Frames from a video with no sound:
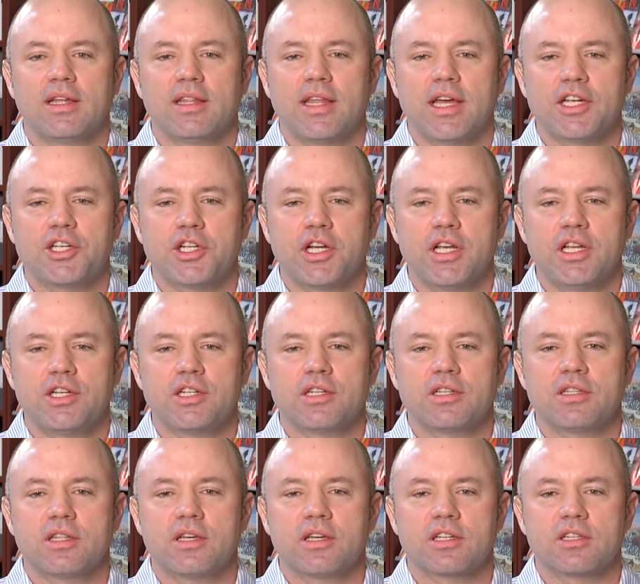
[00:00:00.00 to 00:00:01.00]
That
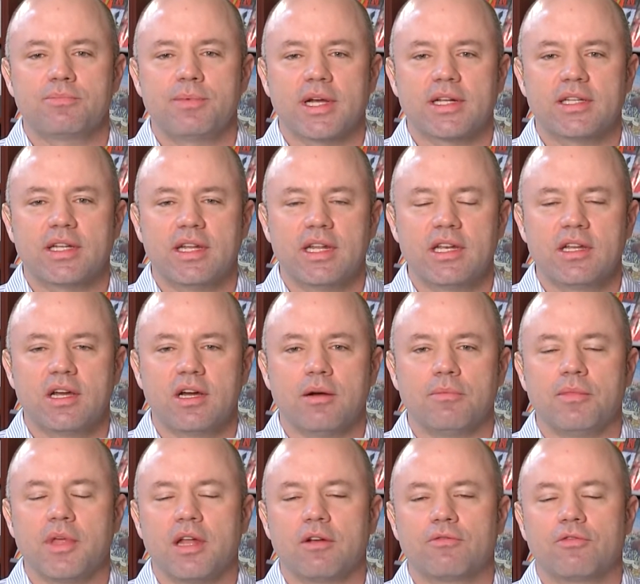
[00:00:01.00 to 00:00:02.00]
changes the expected
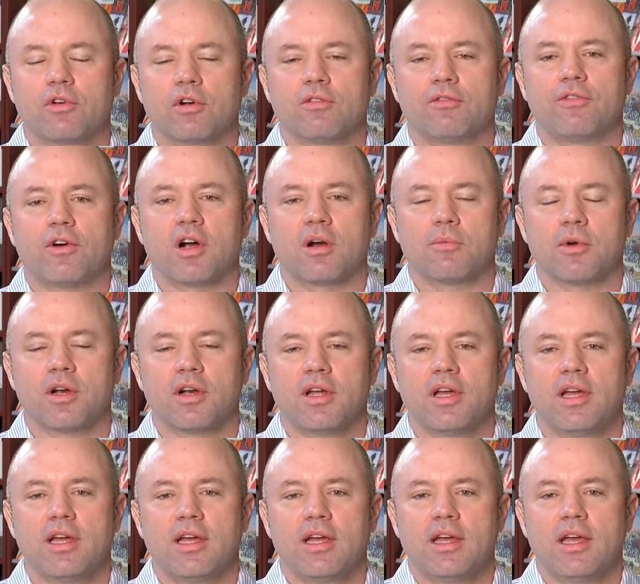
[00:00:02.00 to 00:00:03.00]
income then for a farmer,
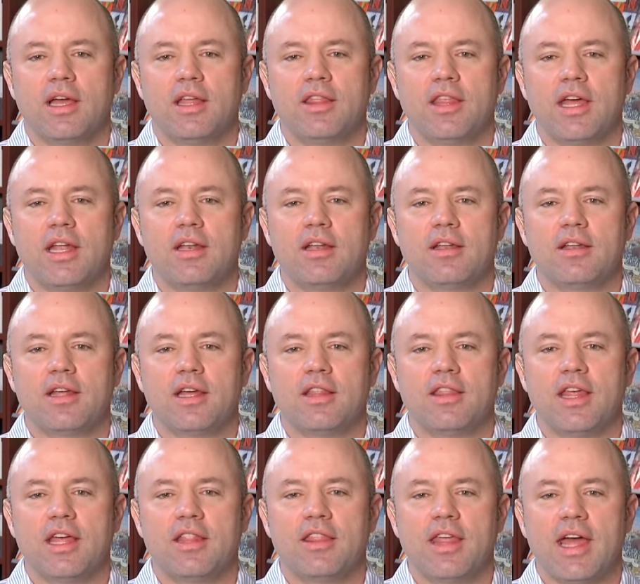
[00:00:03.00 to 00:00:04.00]
and then,
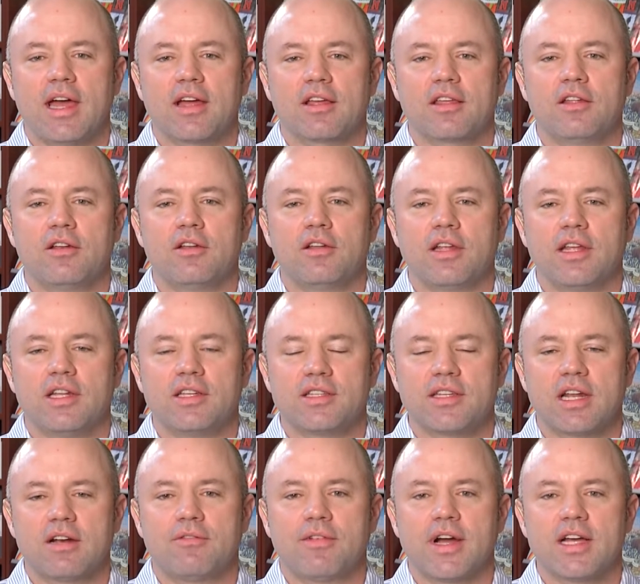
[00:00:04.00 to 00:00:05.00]
and then that can
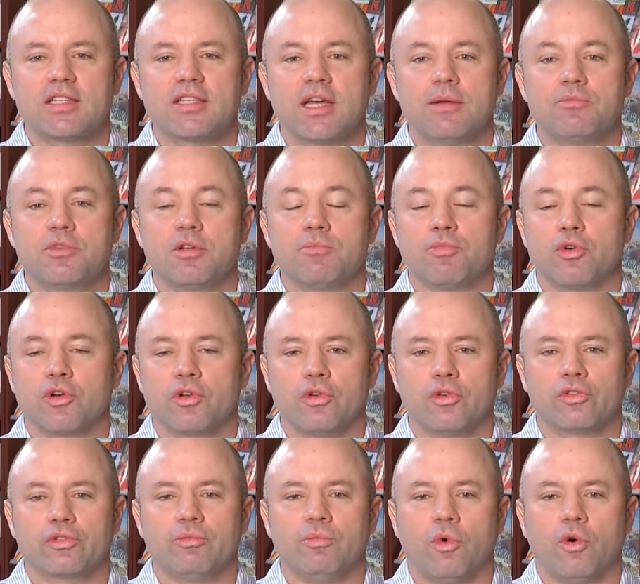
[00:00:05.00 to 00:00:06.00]
incentivize them to
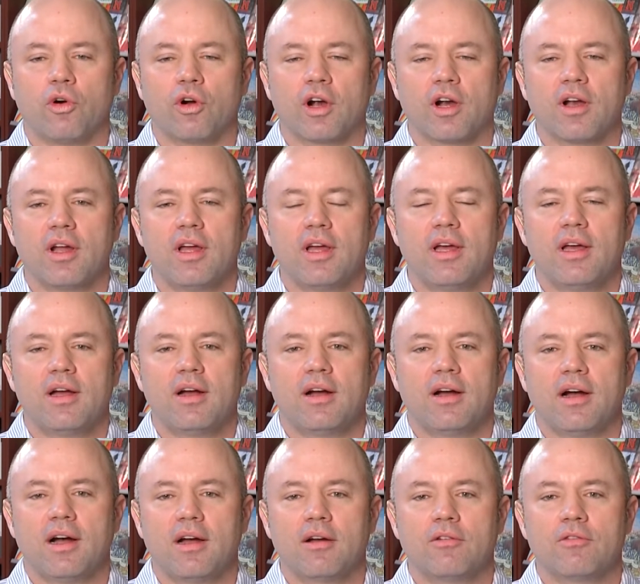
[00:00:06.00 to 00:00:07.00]
produce more.
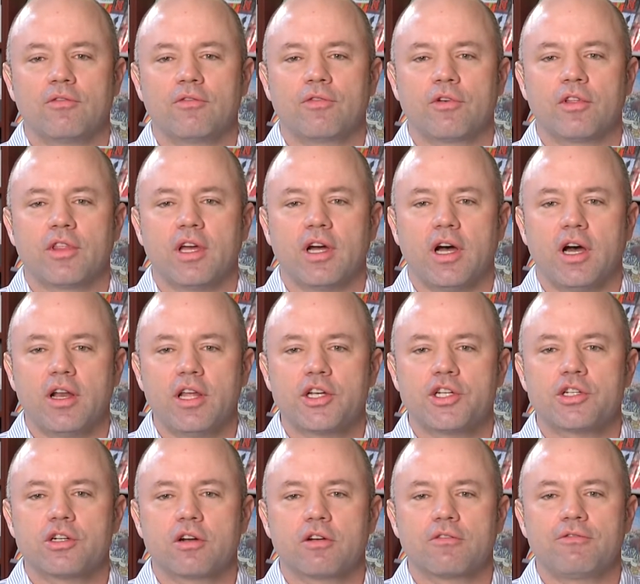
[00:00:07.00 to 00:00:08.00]
Uh, for the
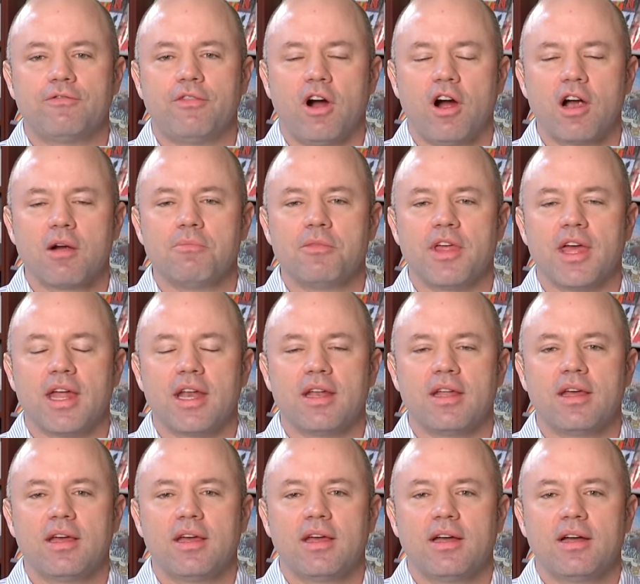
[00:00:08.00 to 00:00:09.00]
uninsured farm
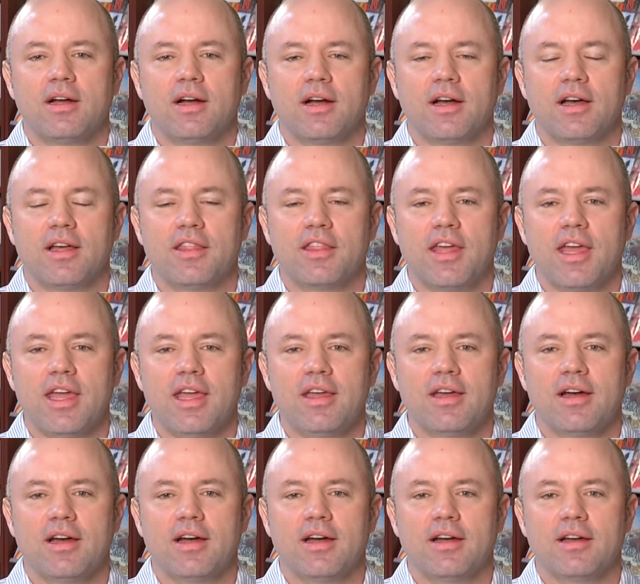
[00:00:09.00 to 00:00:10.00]
then, uh,
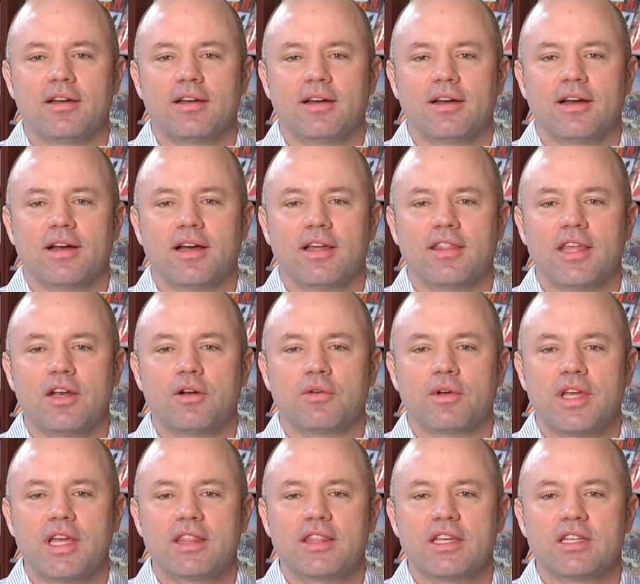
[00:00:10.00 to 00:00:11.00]
they, uh, they
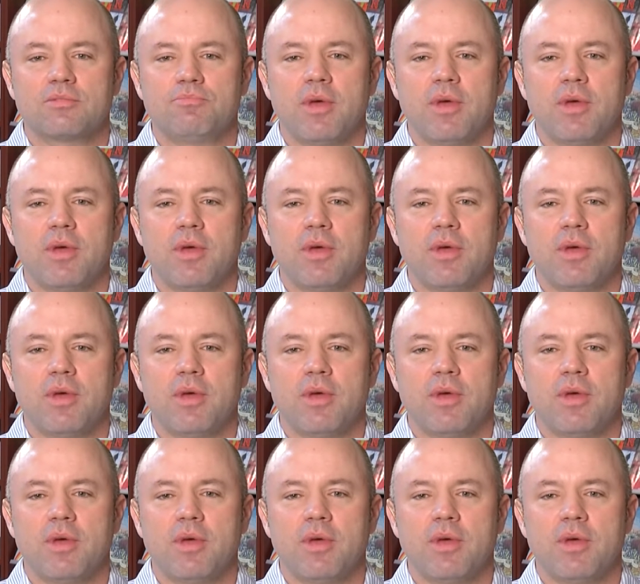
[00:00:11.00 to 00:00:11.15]
don't get this